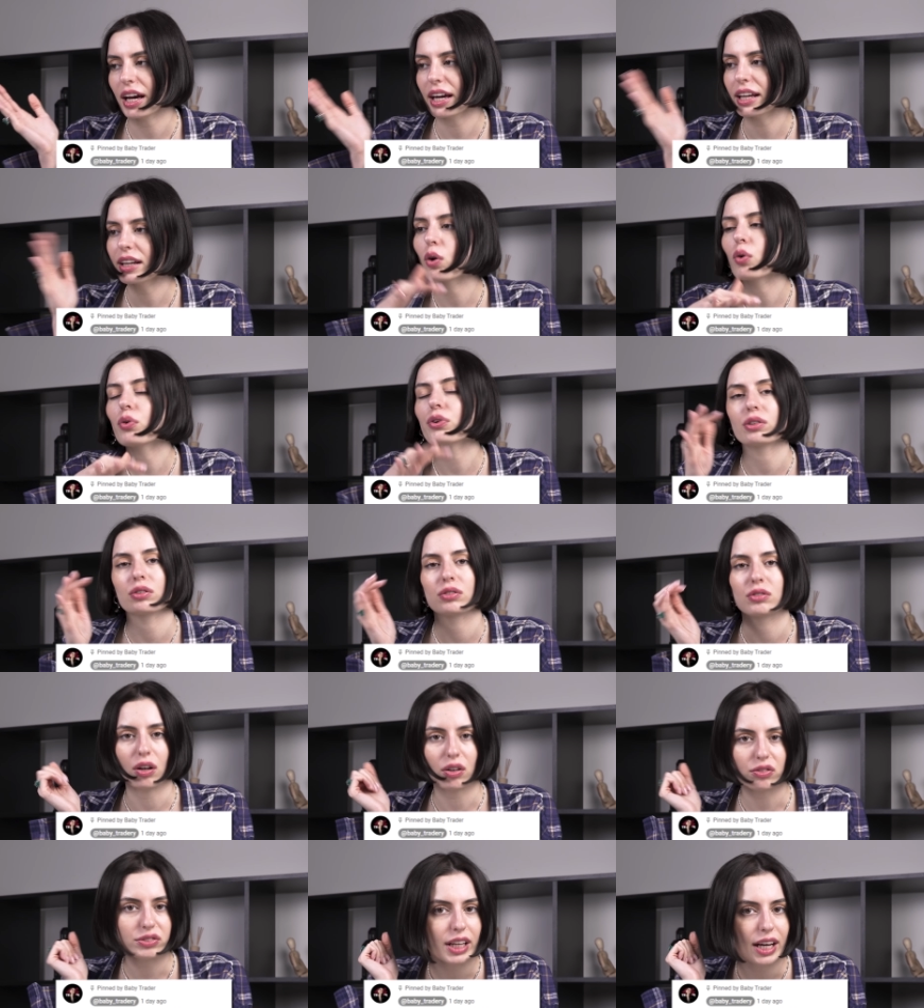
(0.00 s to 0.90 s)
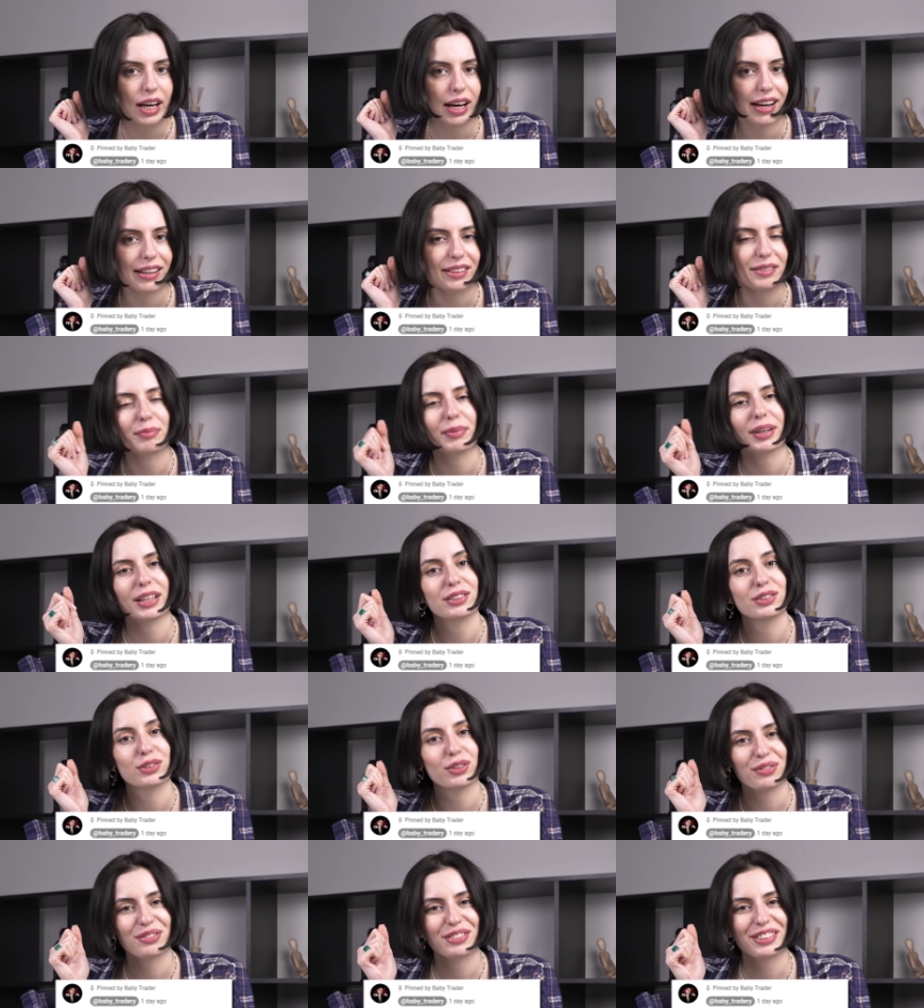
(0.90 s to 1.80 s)
I know you know that,
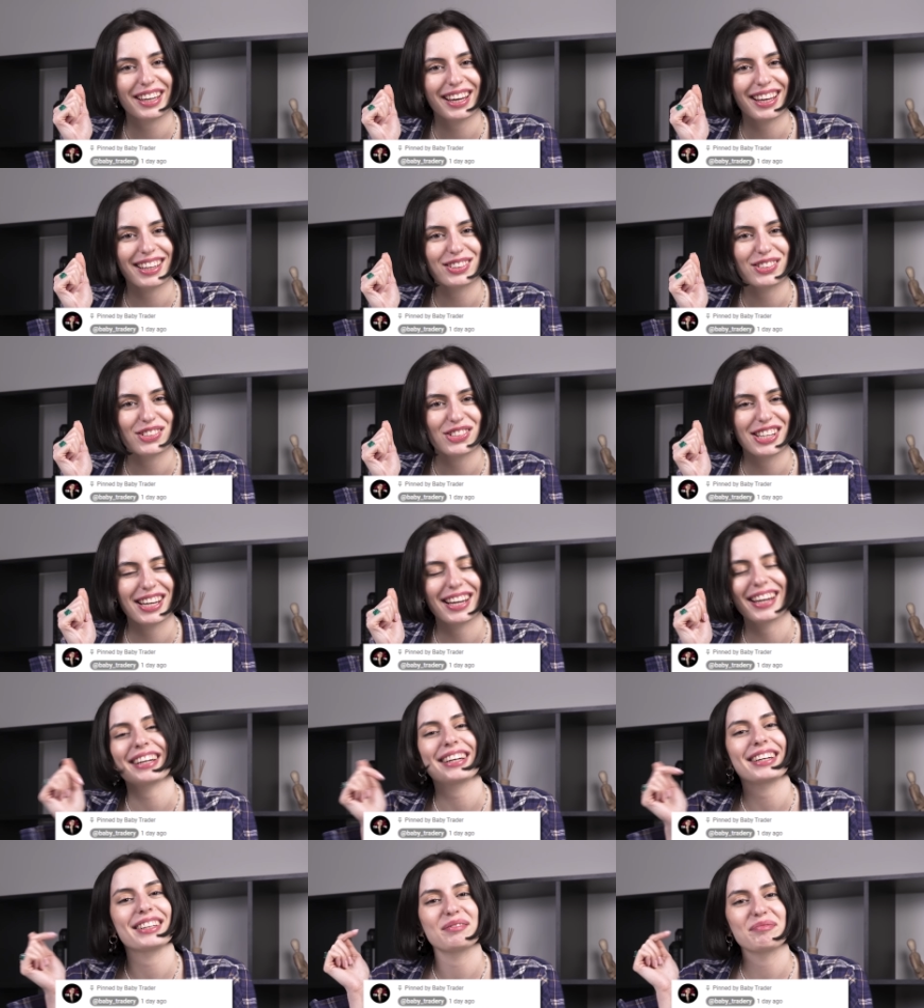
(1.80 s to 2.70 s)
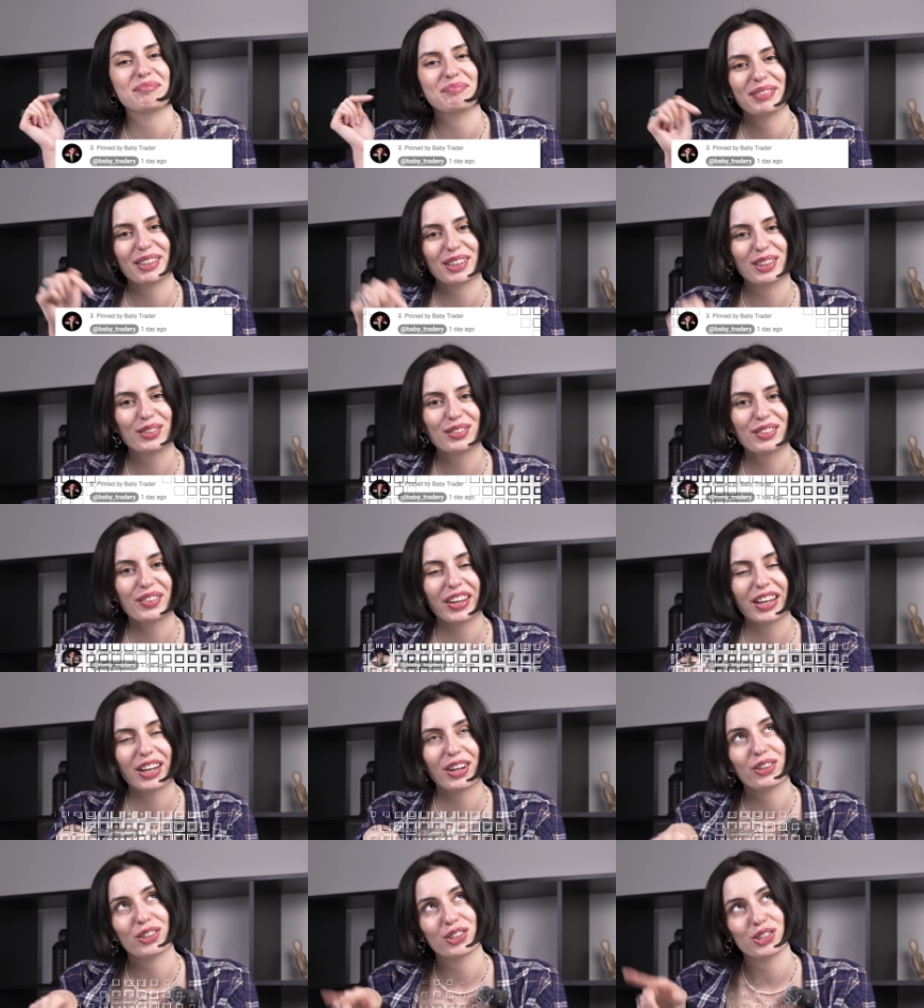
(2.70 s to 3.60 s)
but don't forget to check it below the
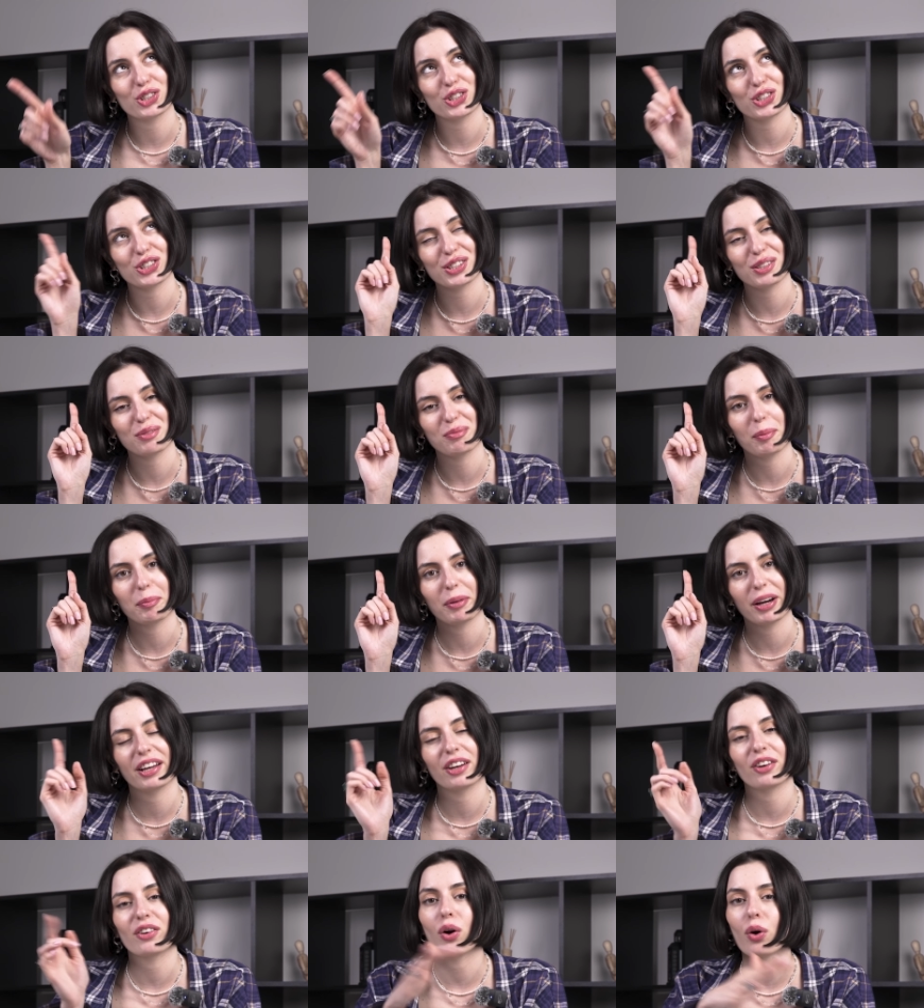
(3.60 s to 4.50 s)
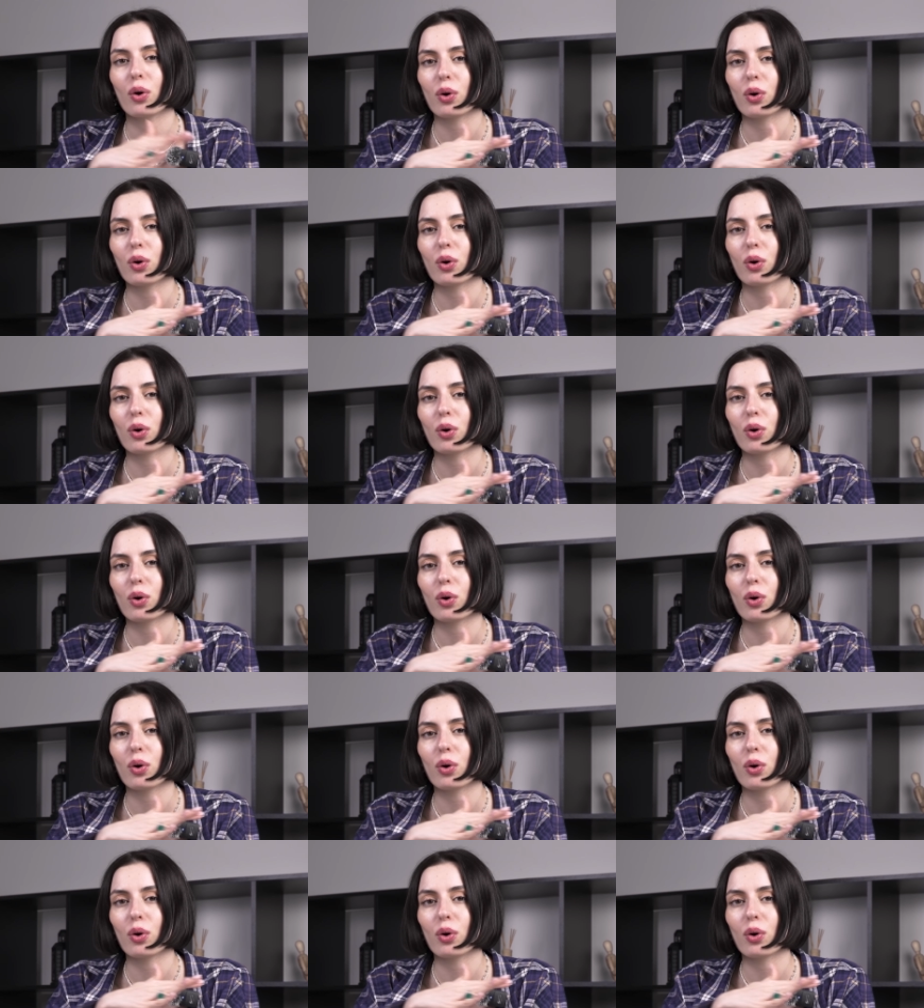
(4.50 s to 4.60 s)
video or just in my bio.